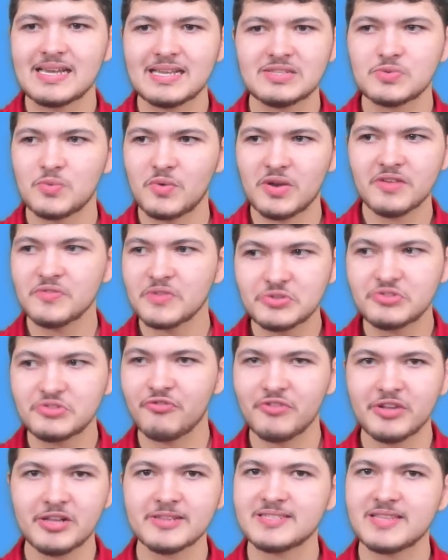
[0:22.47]
it's one of those
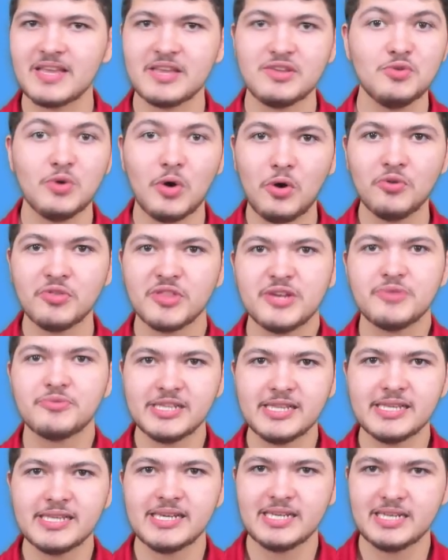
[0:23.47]
fields that you only
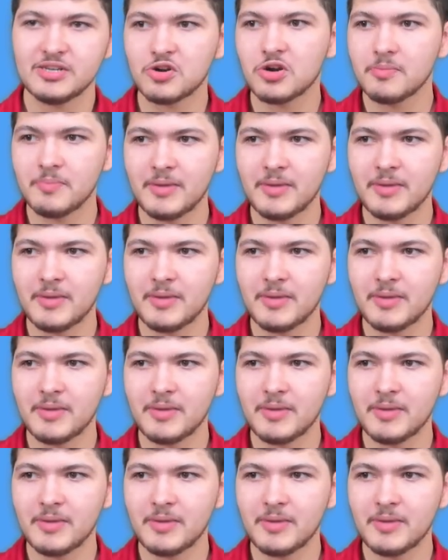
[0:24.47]
really hear